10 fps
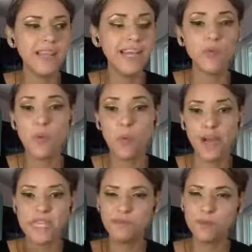like the
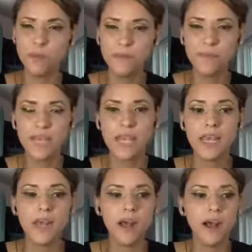wise fool,
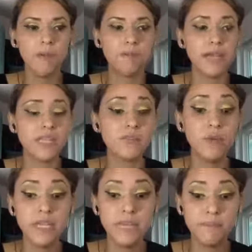that's
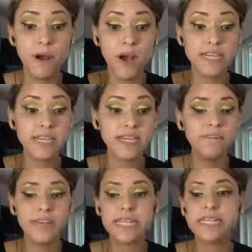really
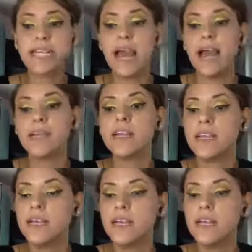positive, is that
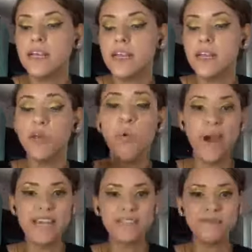the
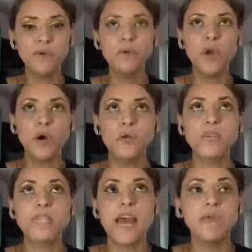wise fool
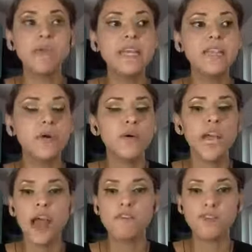knows that we don't
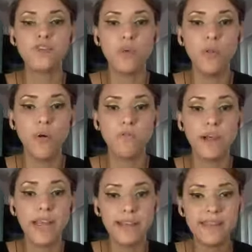have control
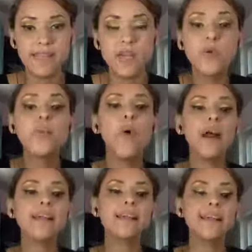over anything. Like we
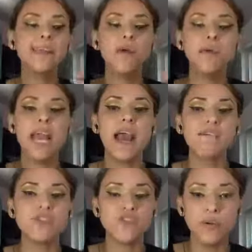want to think that we
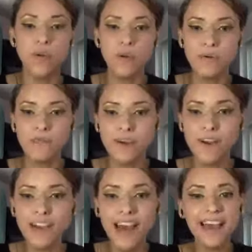have control over
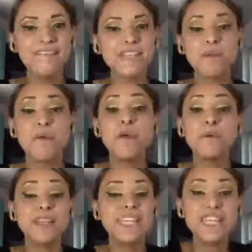our lives, but we
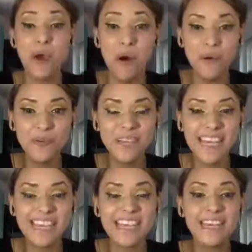really don't.
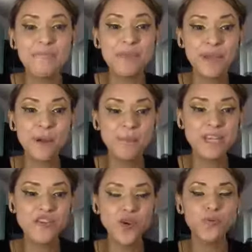Like in the bigger
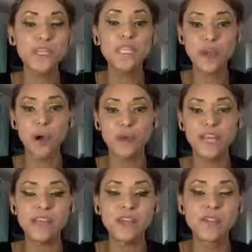picture, we don't.
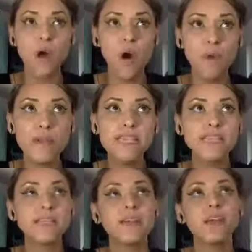Like there's always
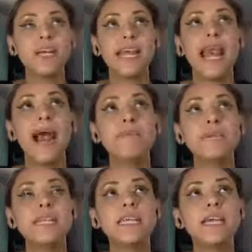things that are going to
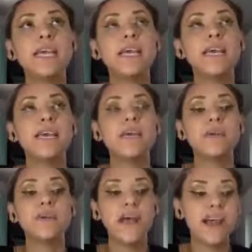happen in
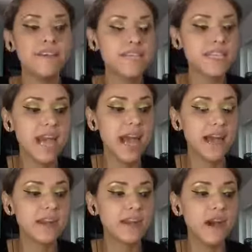our lives
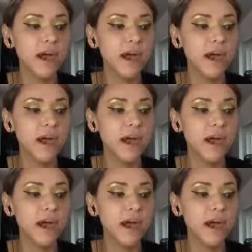that